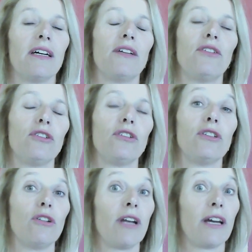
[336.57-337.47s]
A
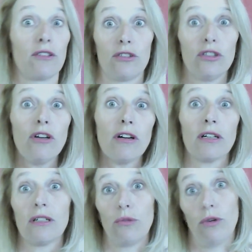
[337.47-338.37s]
student who likes to
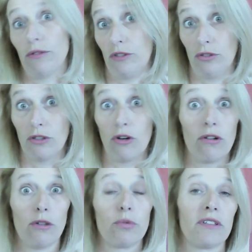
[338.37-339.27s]
talk will do an
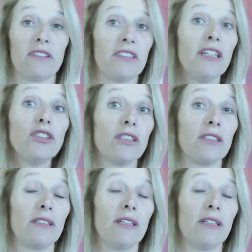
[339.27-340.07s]
oral presentation.